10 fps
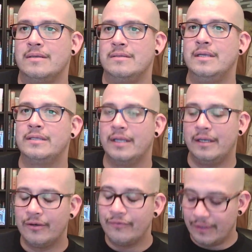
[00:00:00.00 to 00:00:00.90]
This
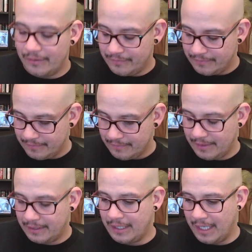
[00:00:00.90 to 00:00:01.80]
interview
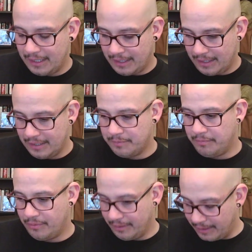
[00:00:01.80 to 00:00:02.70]
with Danny is
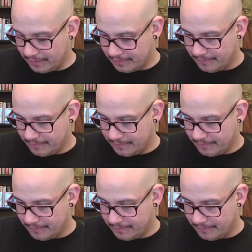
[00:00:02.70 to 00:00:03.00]
brilliant.